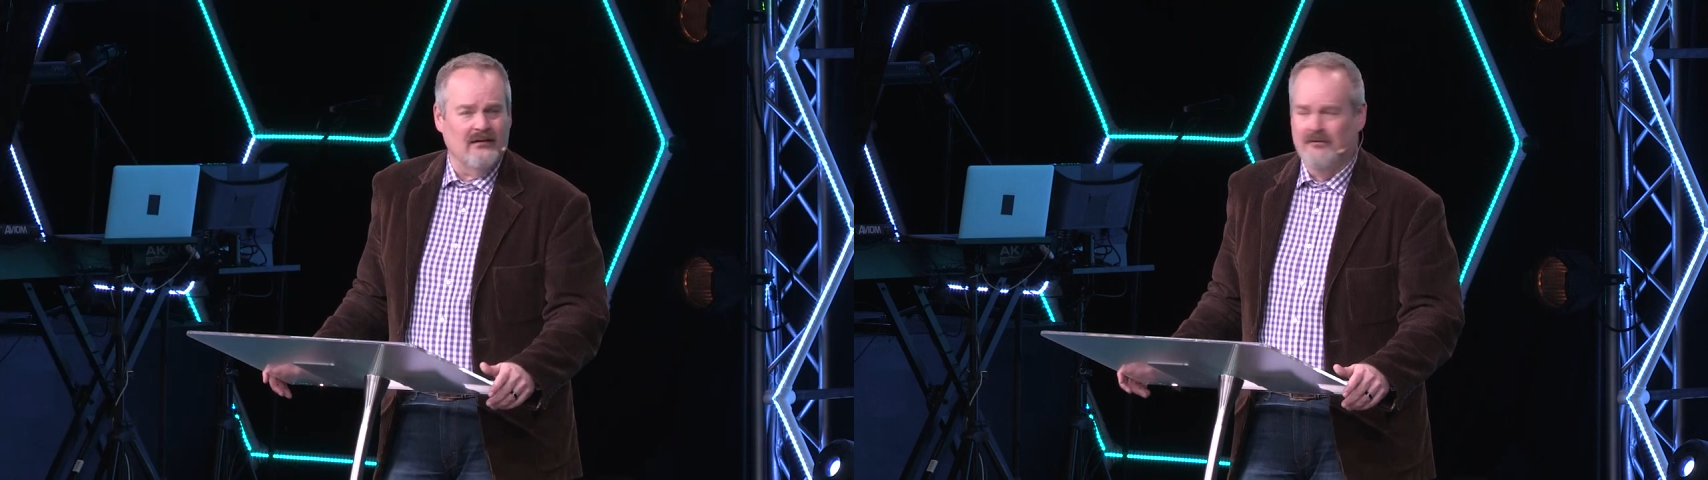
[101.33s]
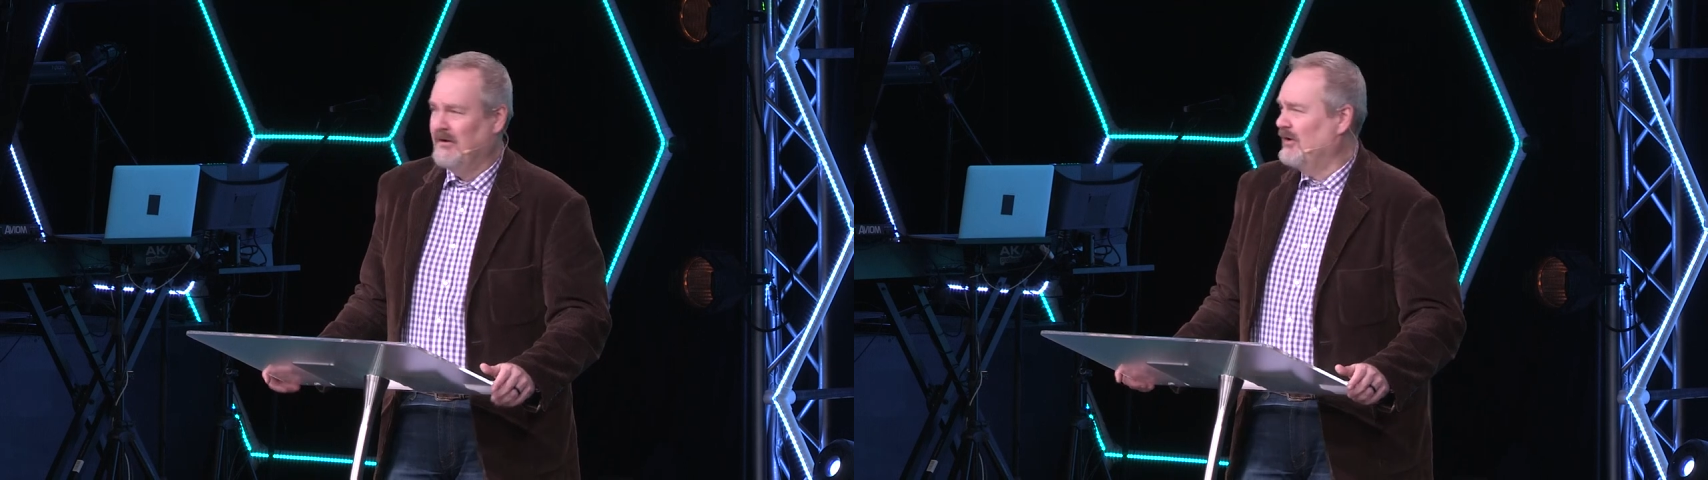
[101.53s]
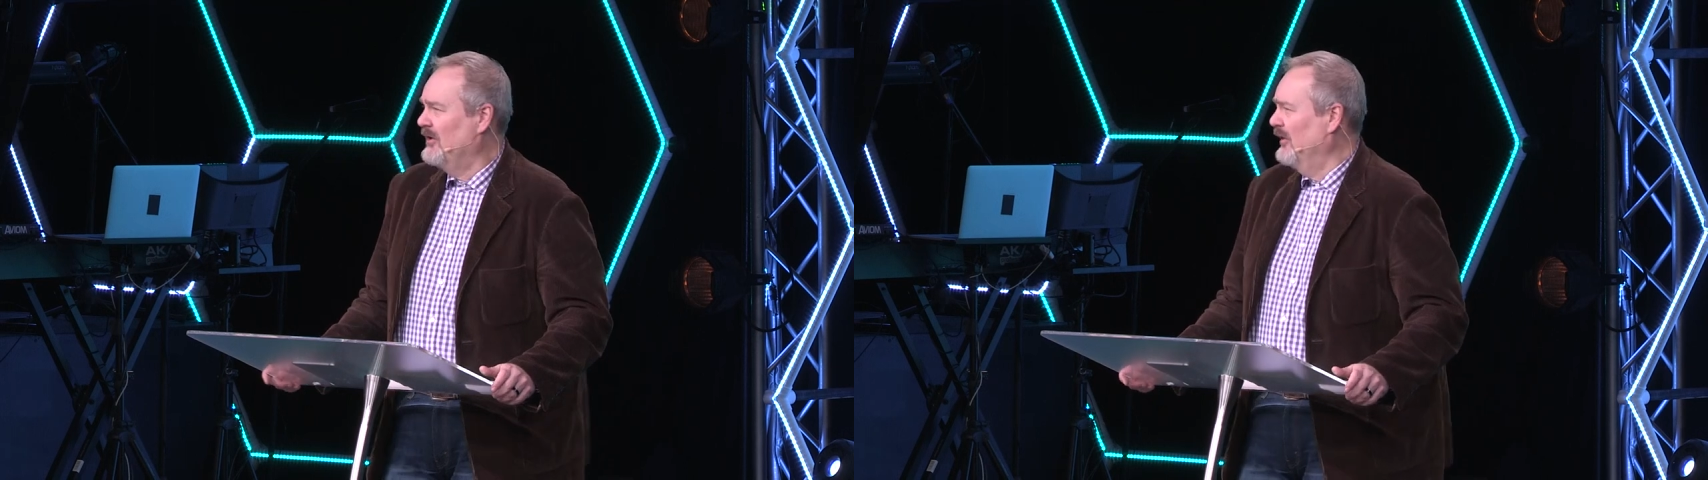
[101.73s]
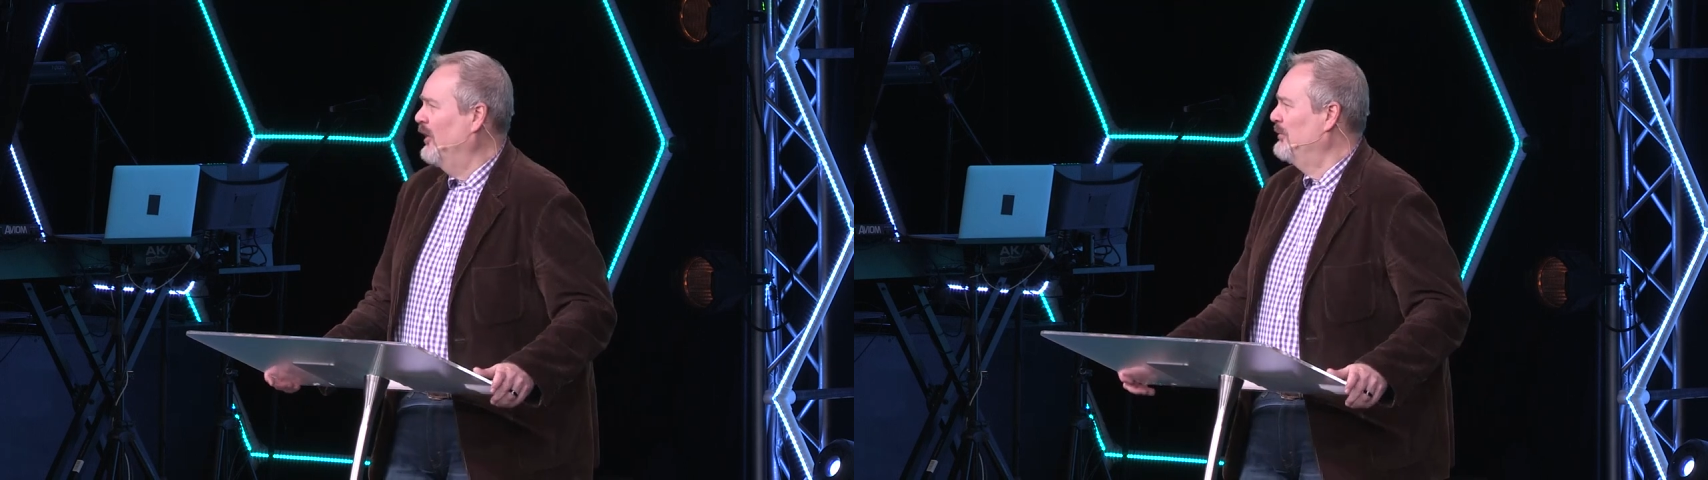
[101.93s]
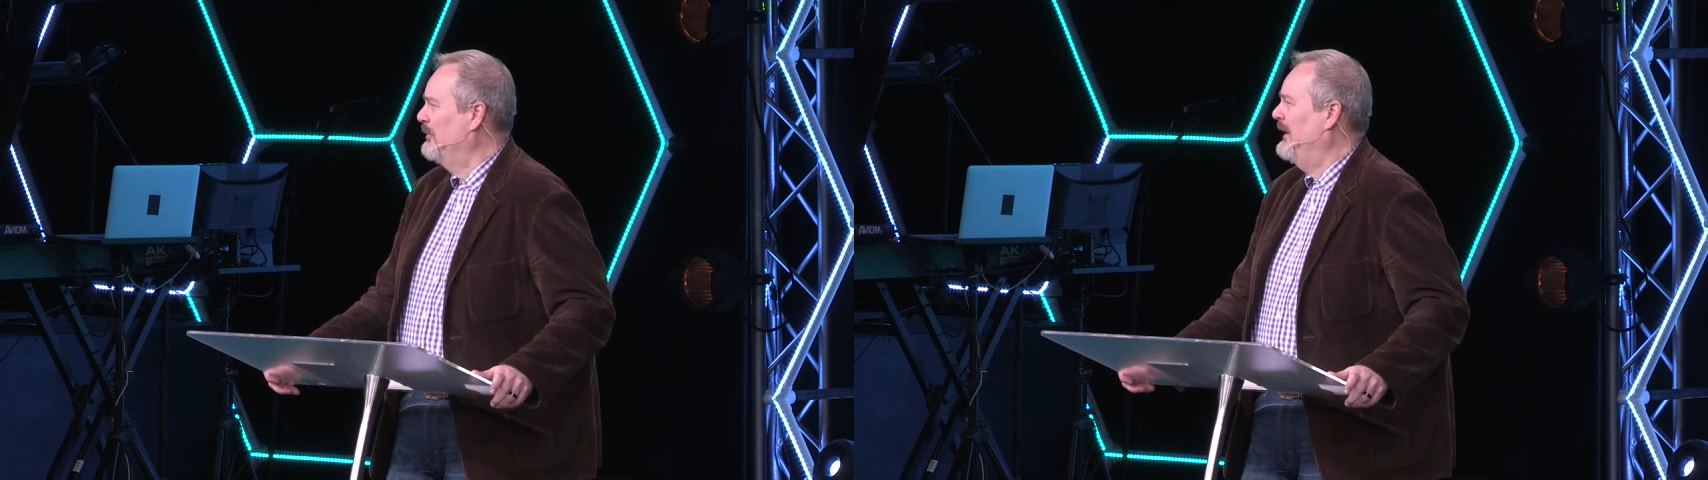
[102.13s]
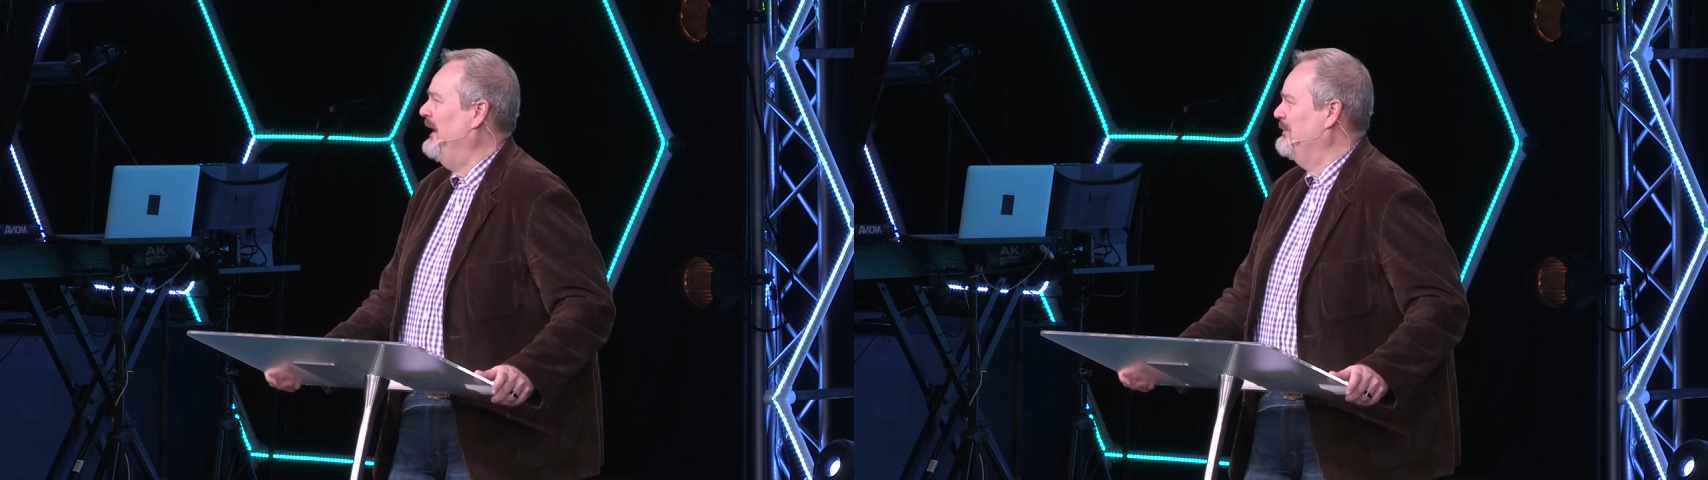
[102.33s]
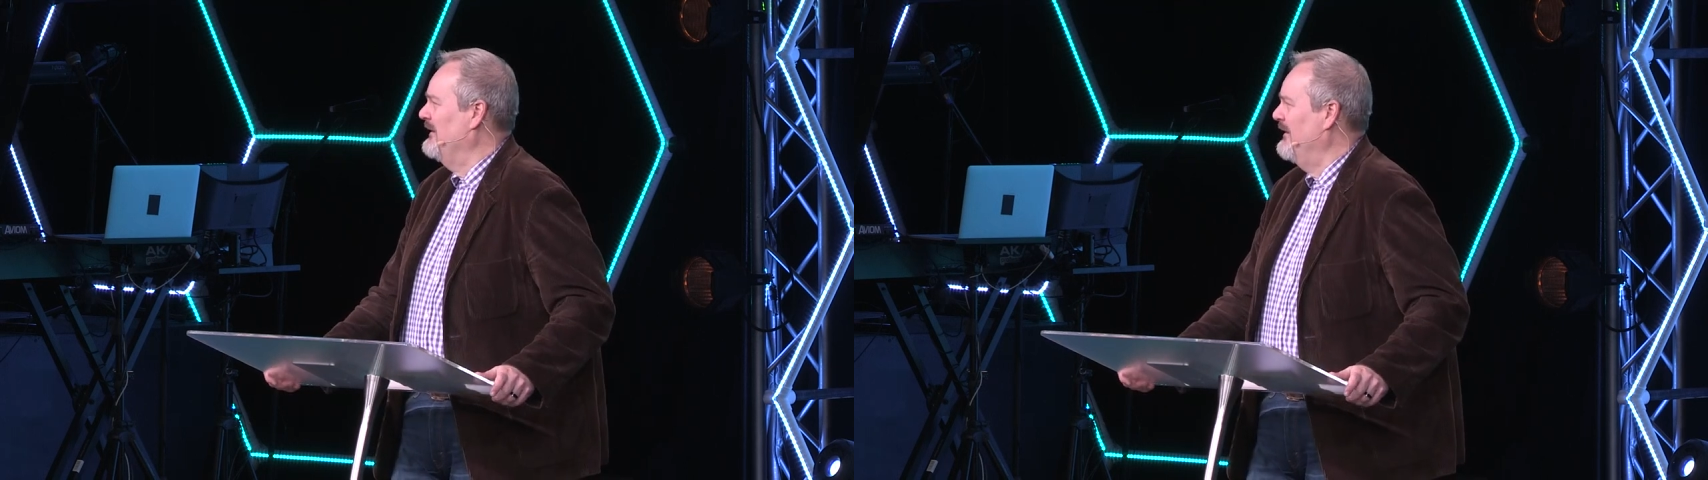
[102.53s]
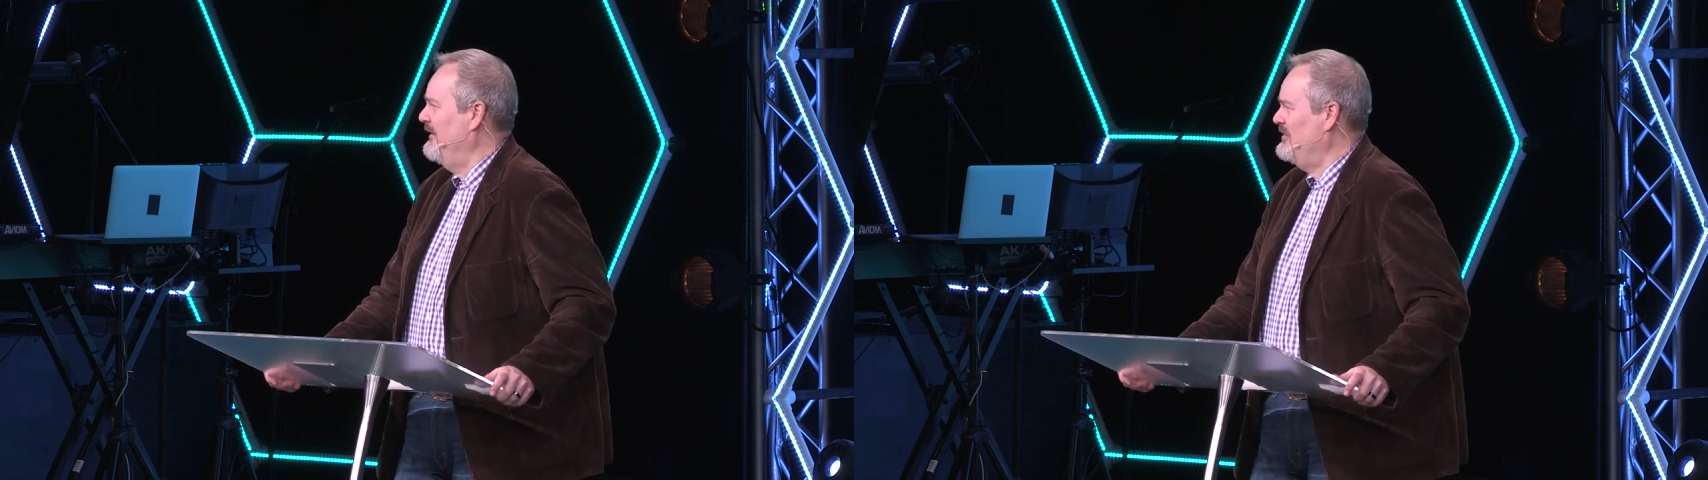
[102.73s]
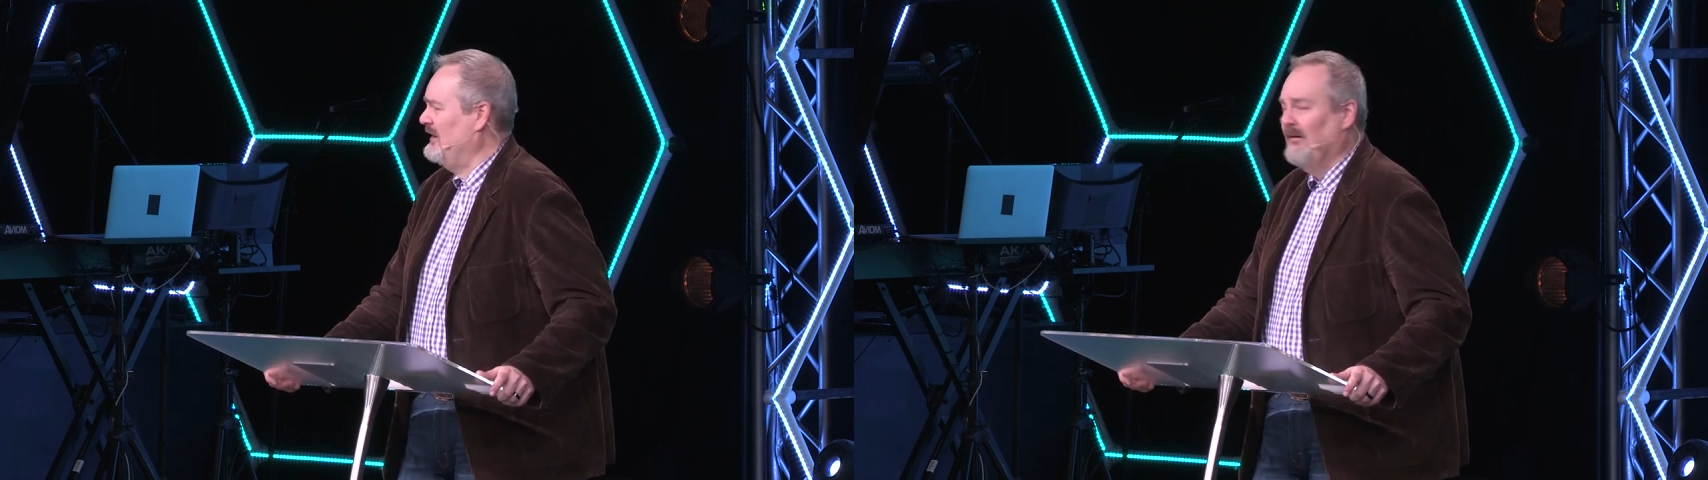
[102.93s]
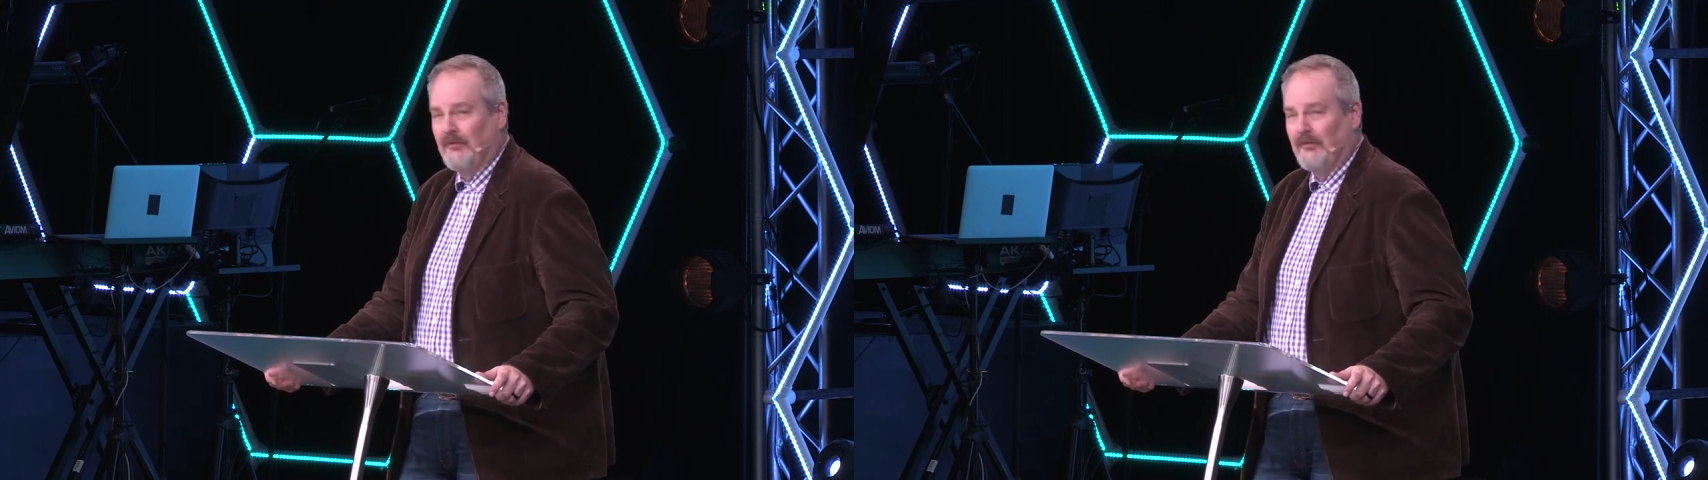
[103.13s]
of the global population